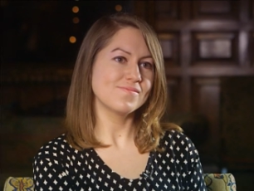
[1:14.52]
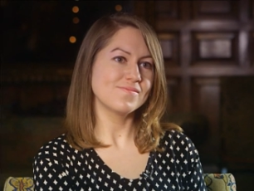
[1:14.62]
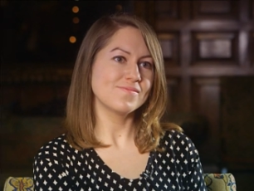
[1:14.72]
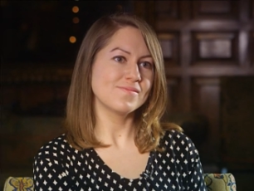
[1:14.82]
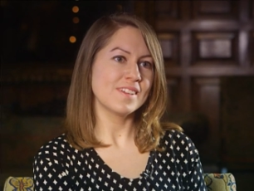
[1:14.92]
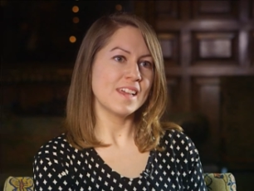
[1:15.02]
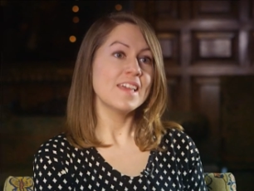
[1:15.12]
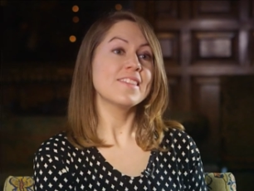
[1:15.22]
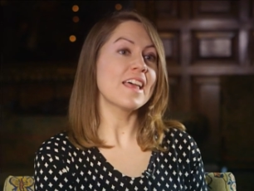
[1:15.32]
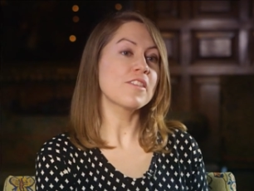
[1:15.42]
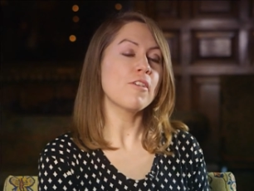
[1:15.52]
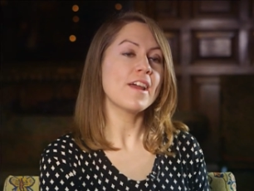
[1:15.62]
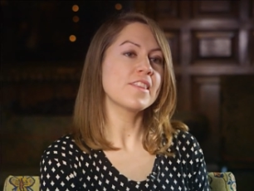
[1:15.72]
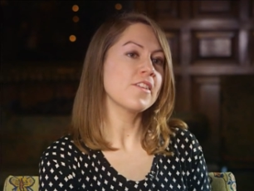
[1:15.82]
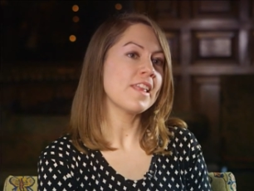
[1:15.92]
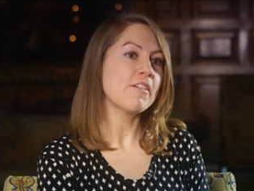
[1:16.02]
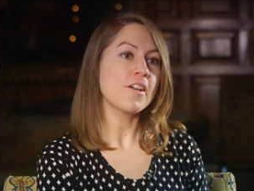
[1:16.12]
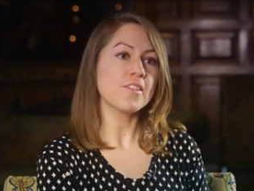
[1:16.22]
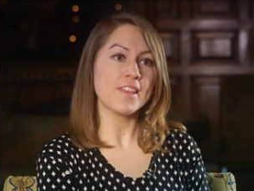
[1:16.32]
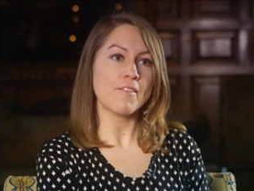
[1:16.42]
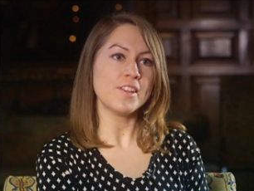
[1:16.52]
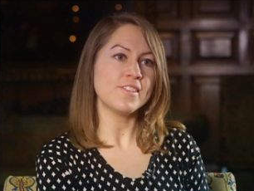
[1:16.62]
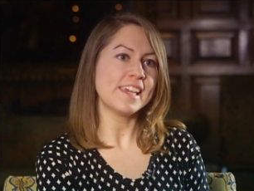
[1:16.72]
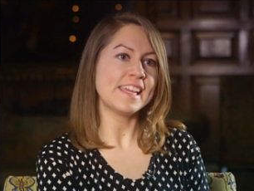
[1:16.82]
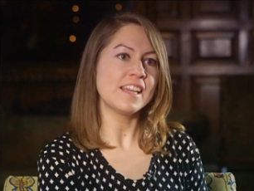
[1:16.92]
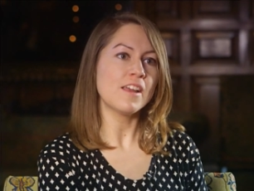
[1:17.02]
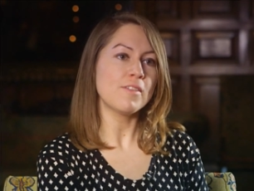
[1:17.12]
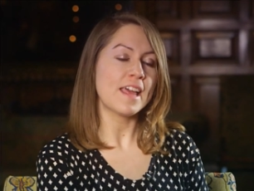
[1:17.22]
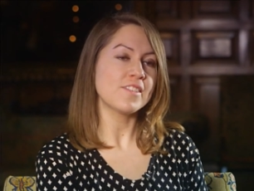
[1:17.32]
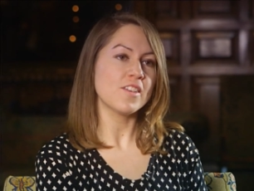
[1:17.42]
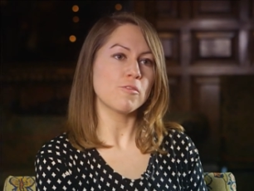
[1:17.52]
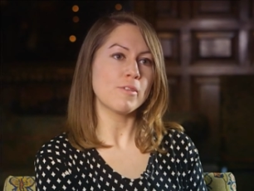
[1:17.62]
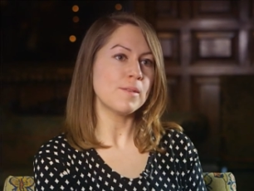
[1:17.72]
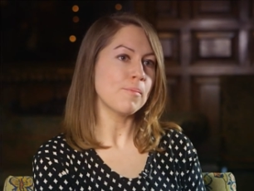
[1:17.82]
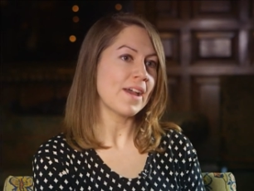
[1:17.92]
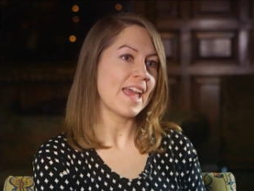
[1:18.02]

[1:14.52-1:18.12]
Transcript: they? That's right. So there are 17 love letters written by